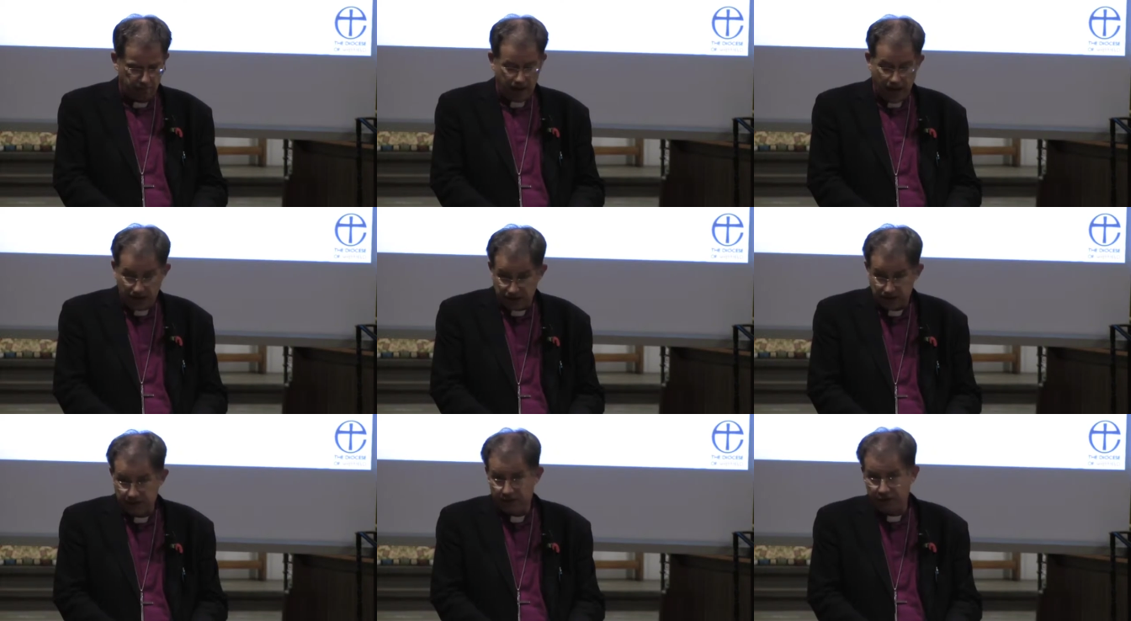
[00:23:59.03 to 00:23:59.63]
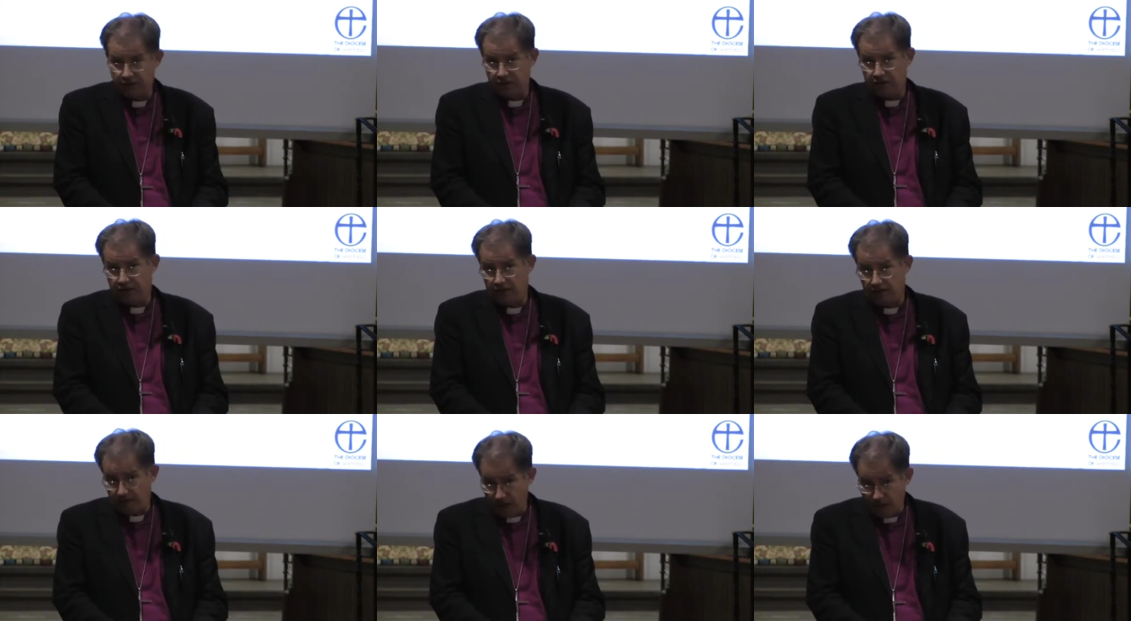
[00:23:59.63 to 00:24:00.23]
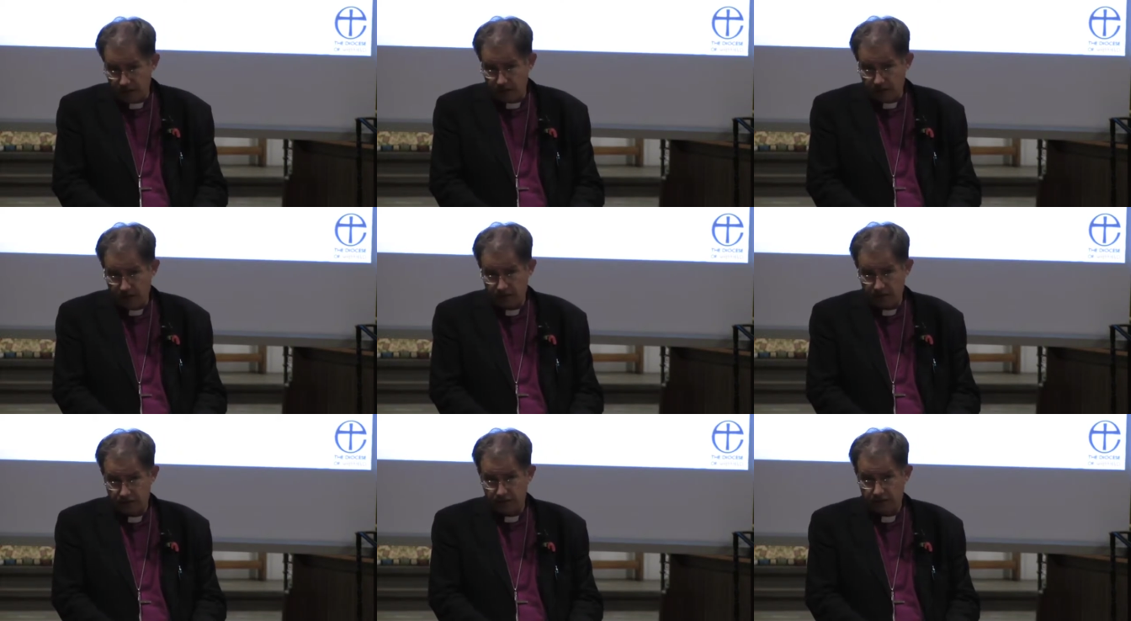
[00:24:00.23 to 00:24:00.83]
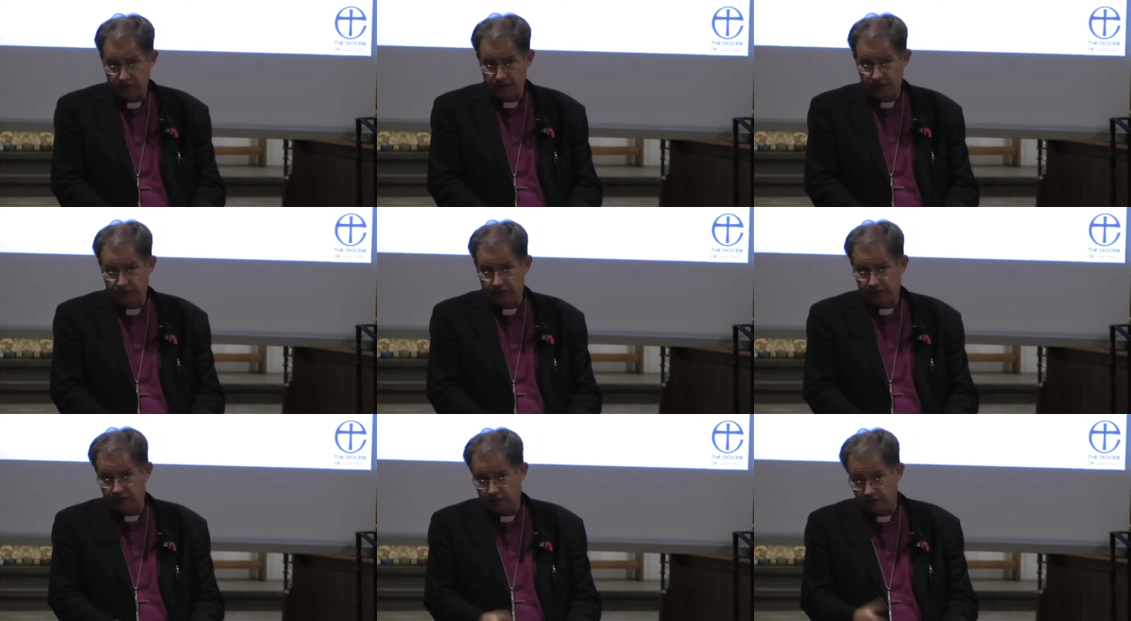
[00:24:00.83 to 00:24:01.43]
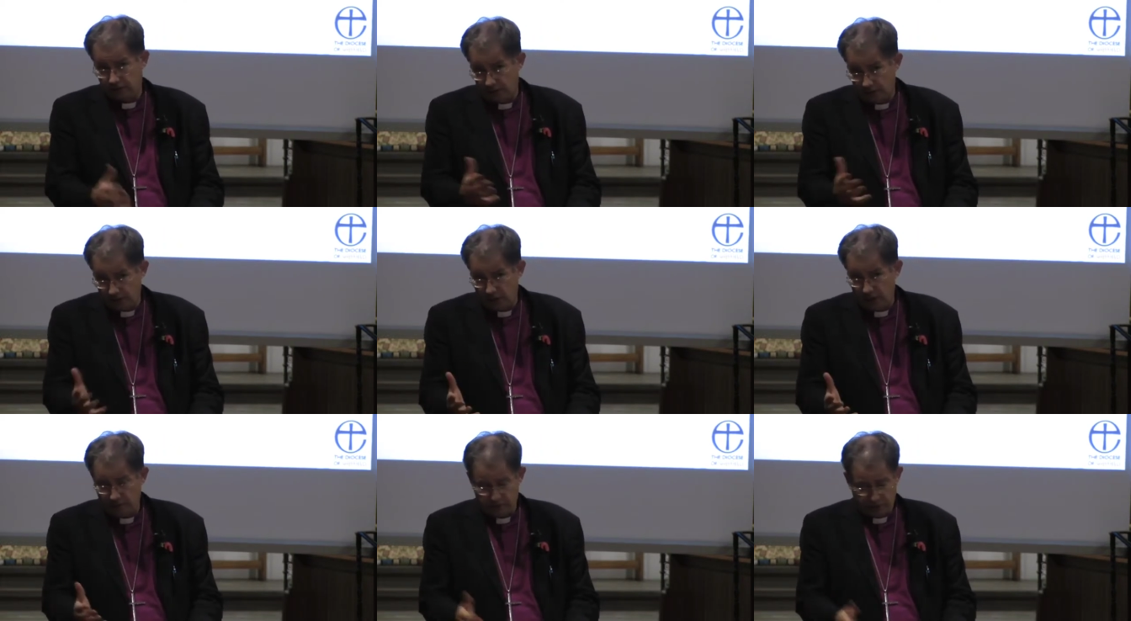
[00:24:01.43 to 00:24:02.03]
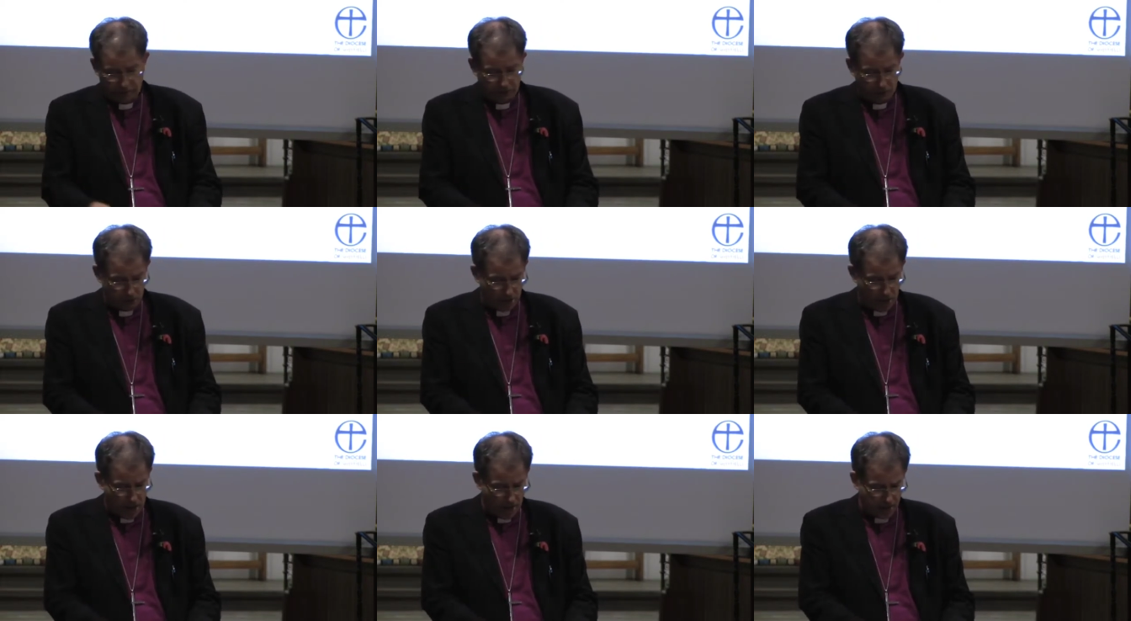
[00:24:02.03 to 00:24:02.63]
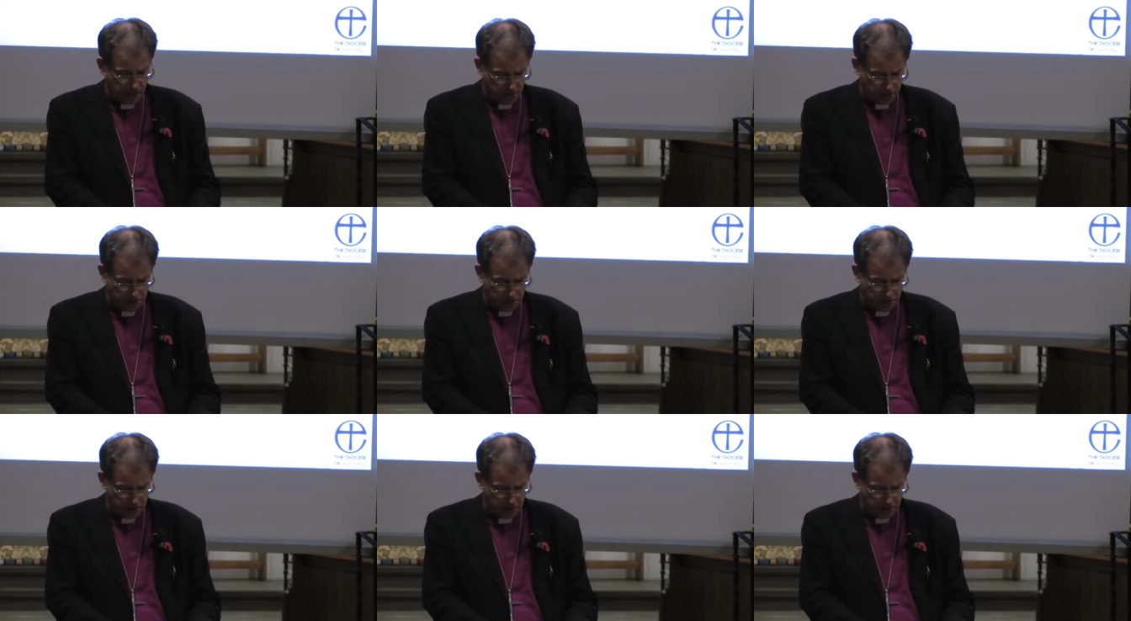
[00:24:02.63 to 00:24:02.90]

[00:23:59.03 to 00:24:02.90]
pastors, evangelists, the numbers of retired